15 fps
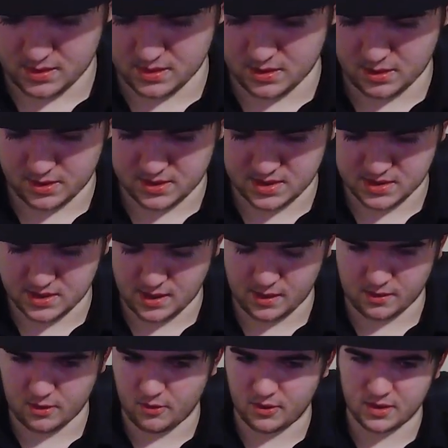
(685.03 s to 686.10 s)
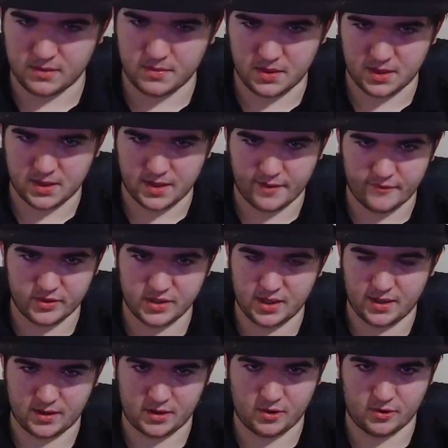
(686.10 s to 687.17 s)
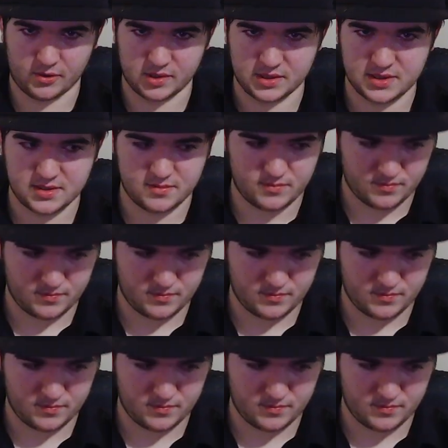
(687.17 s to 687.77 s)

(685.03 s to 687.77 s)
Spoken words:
this is not going to be an everyday occurrence.